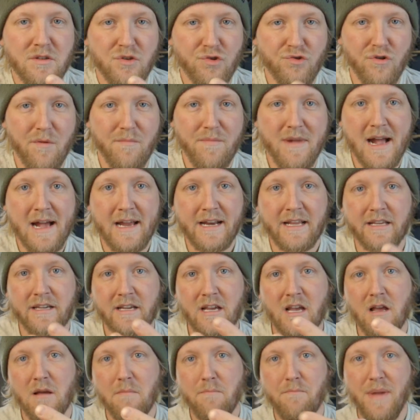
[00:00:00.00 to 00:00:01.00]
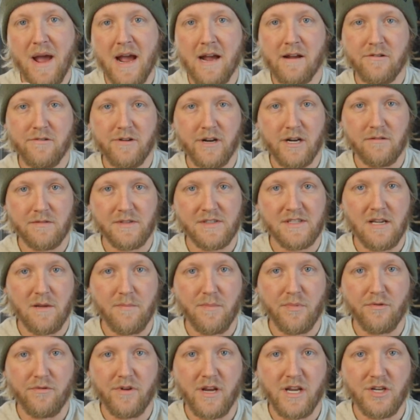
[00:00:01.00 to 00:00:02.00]
dramatic background
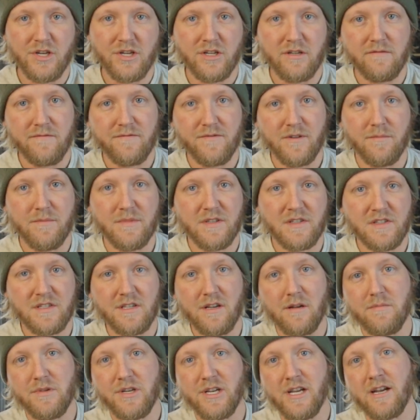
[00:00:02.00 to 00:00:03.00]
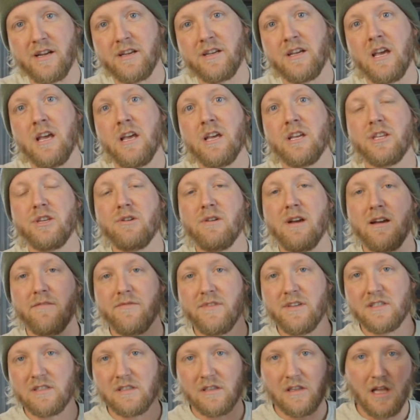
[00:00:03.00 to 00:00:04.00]
separation from the subject. You have
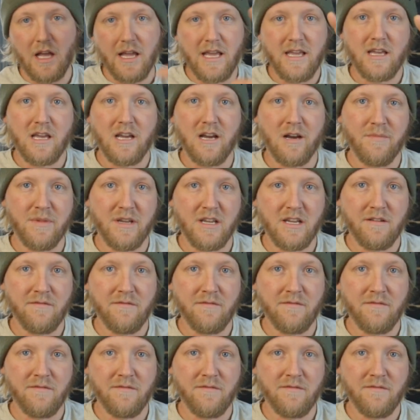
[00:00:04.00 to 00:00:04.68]
this light coming